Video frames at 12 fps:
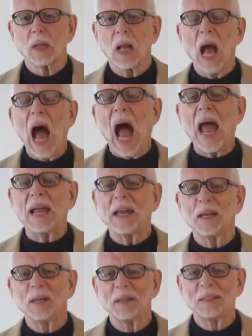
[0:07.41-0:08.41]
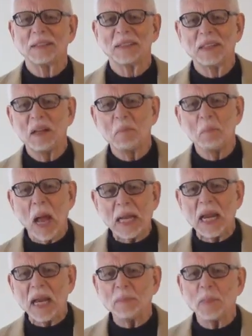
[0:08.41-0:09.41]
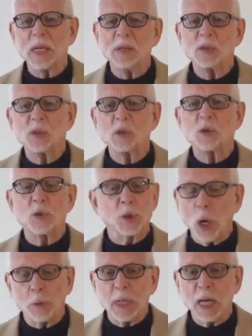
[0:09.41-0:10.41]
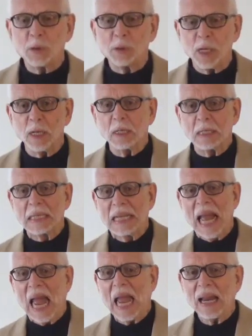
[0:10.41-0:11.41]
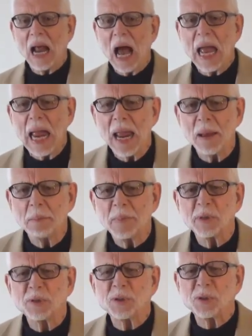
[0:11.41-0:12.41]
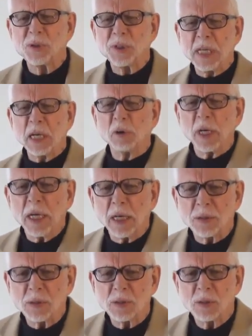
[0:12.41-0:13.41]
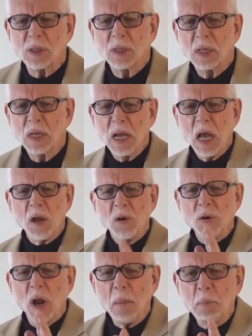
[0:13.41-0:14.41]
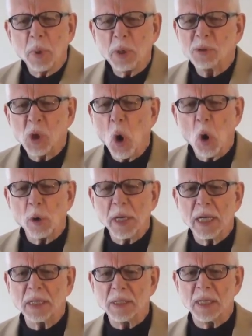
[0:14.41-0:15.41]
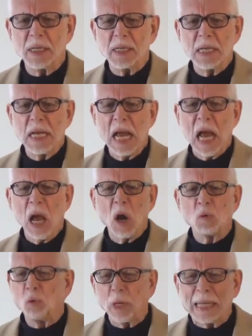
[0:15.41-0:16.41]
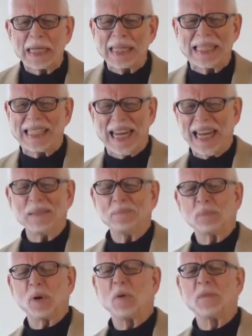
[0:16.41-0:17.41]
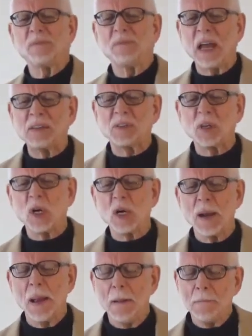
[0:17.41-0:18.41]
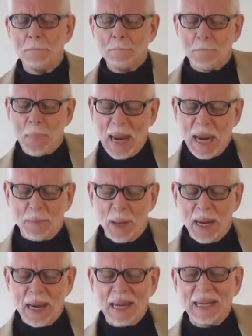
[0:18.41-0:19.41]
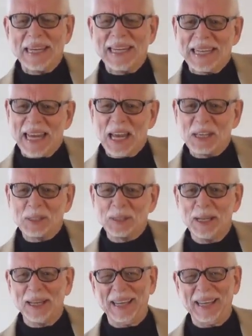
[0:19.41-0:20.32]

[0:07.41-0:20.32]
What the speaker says: Hi, my name is Joe Nielsen, and I am the serious, numbers-oriented real estate professor baby. Yes.